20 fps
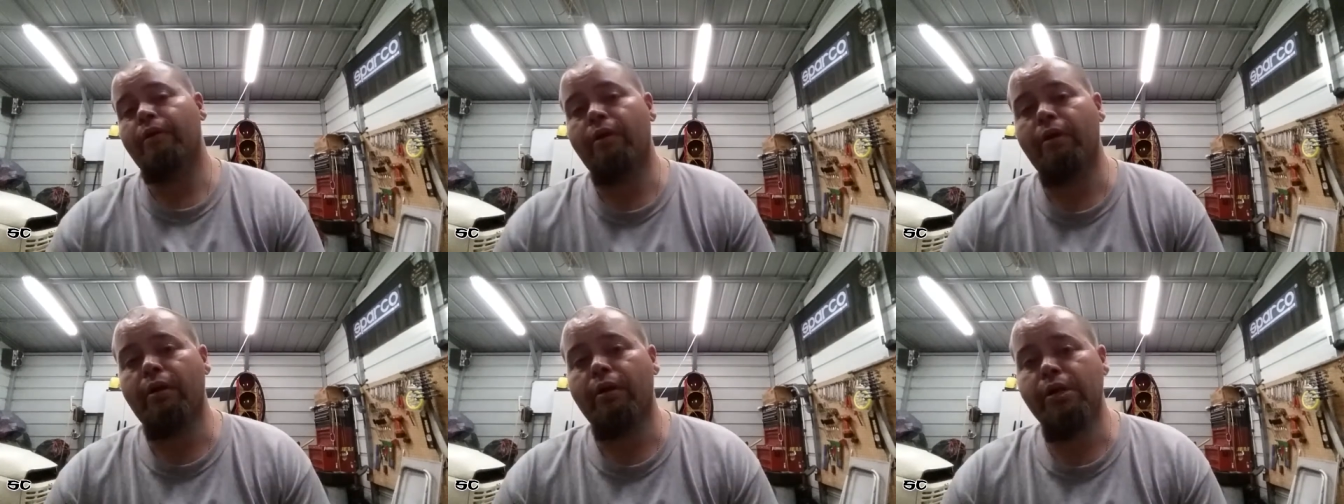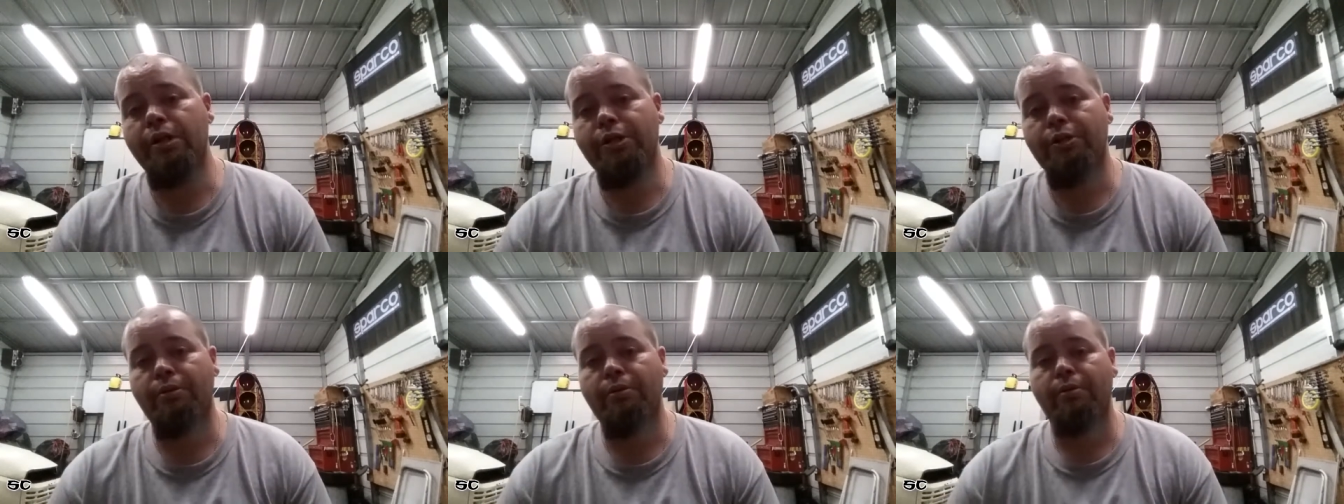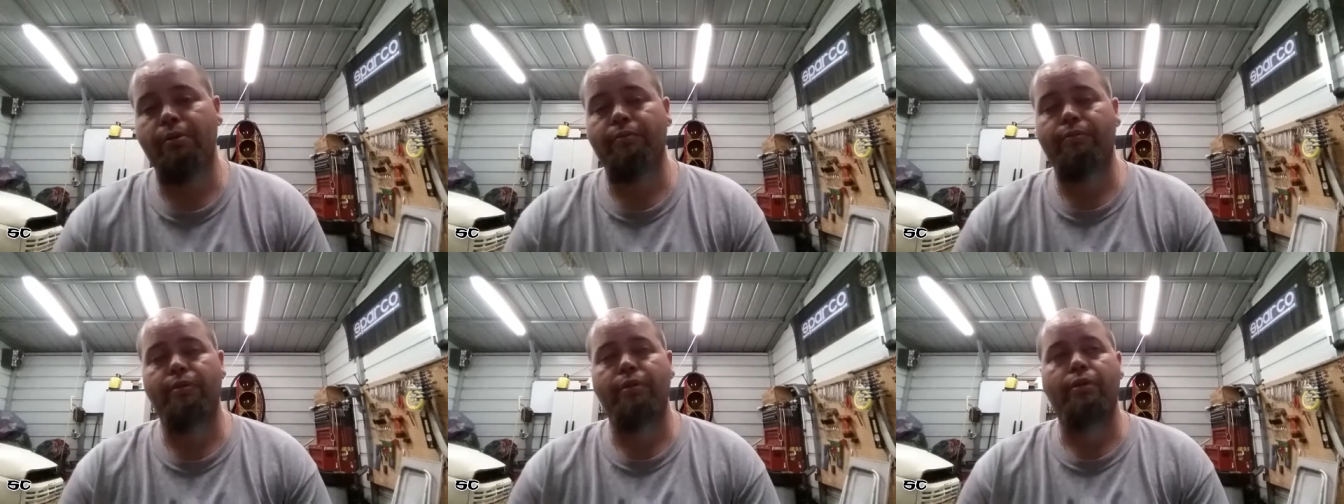there that I showed
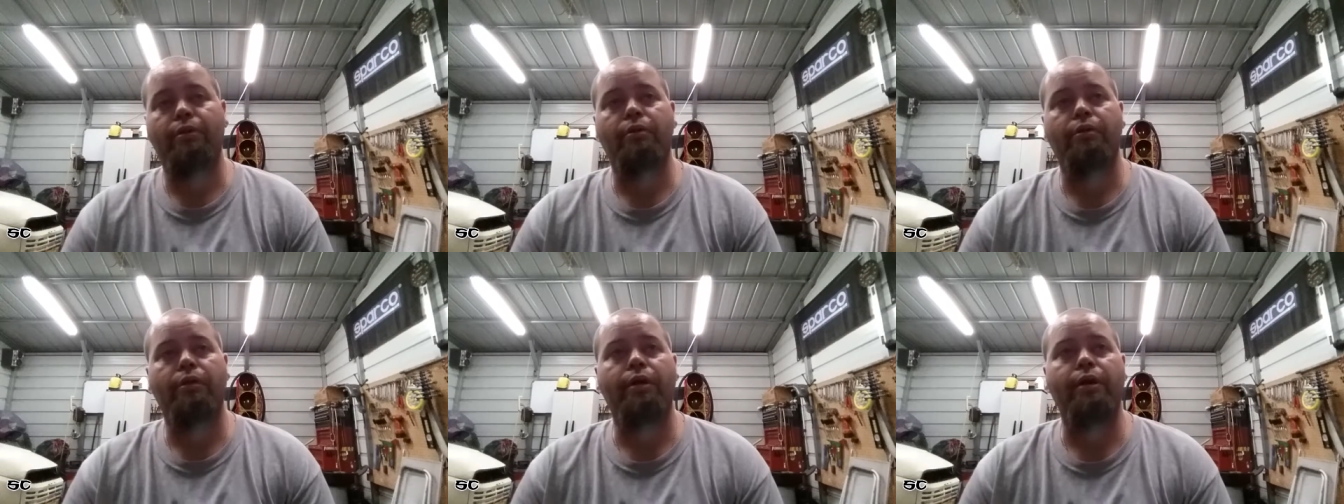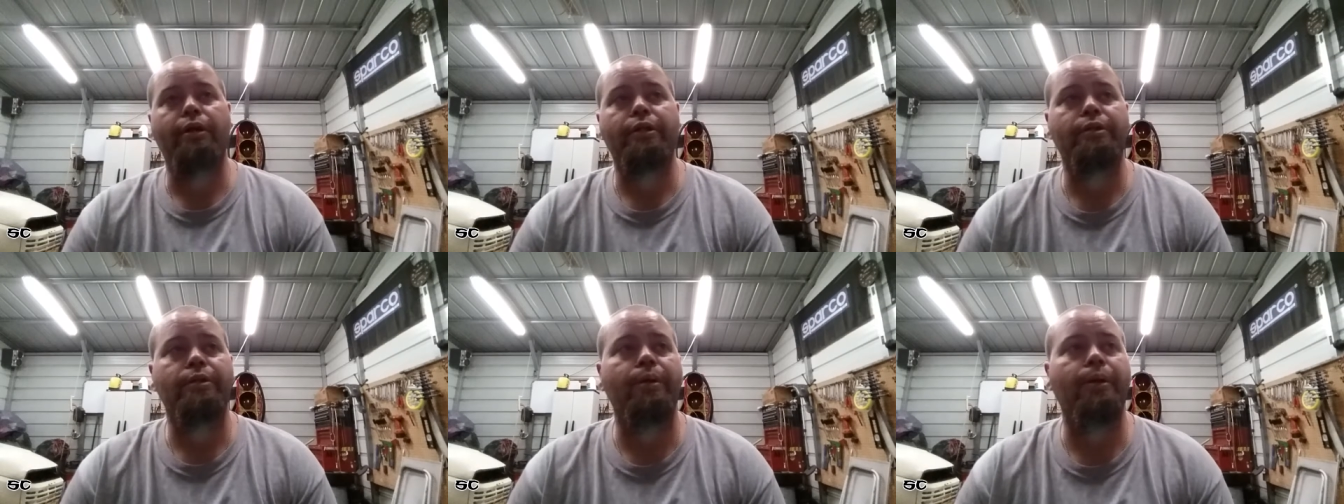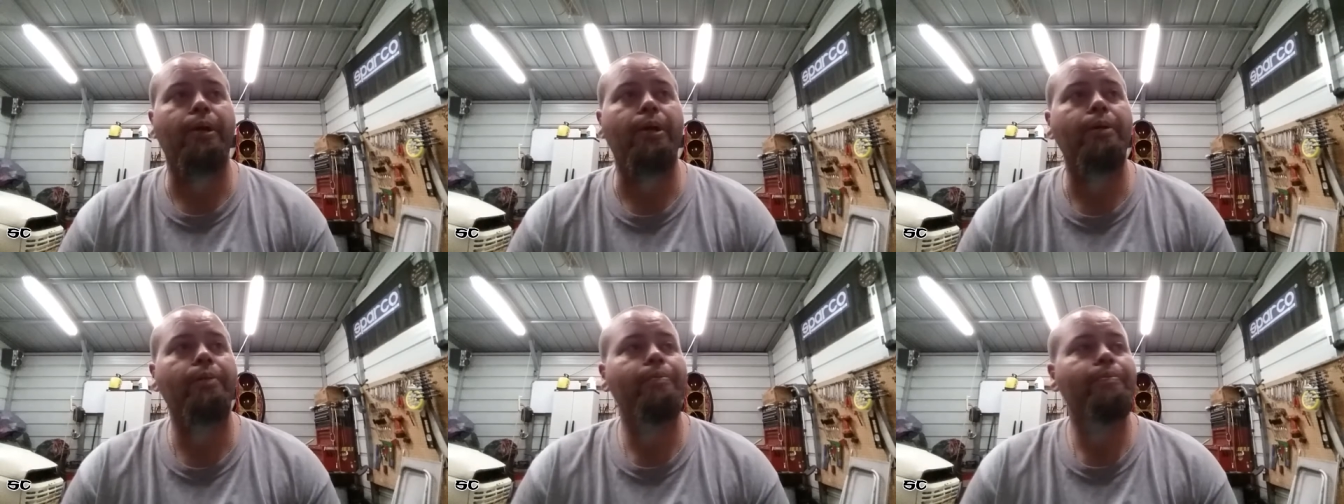in the video last
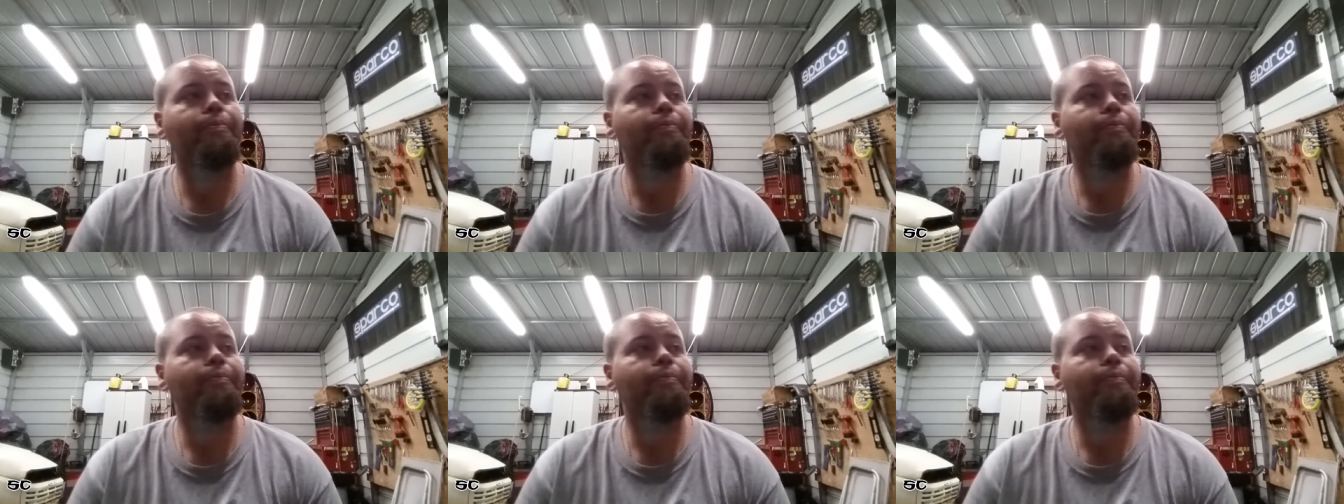night.